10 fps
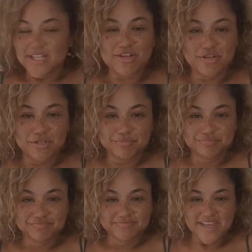a
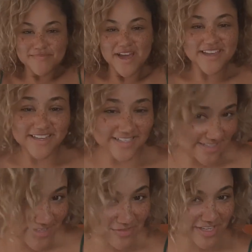little
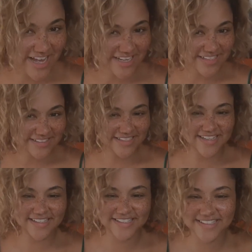MIA, if you got it.
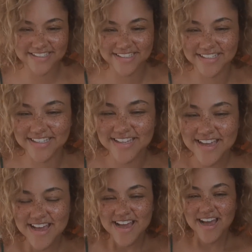
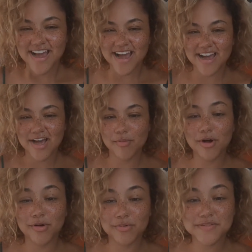
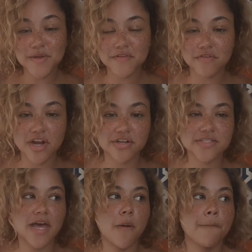what's my favorite
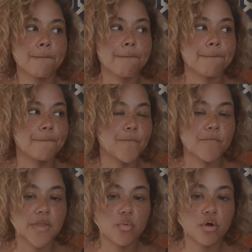hairstyle?
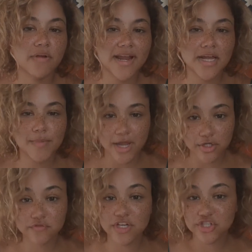Well, right now my
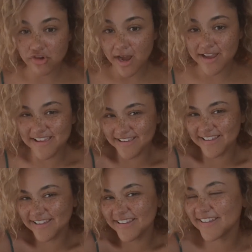hair is really dry.
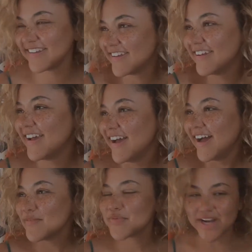
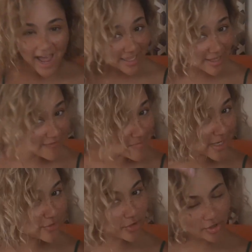But I love
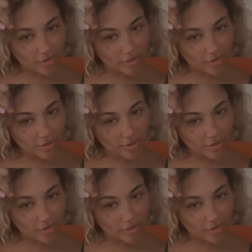my little